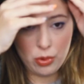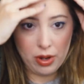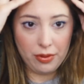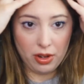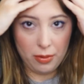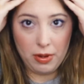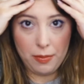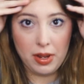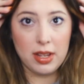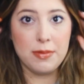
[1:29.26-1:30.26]
recording for a little
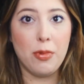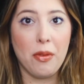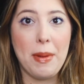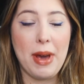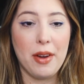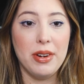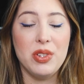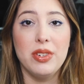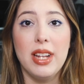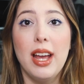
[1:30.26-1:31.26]
bit because both my
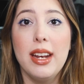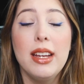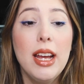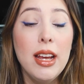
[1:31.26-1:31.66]
batteries were dead.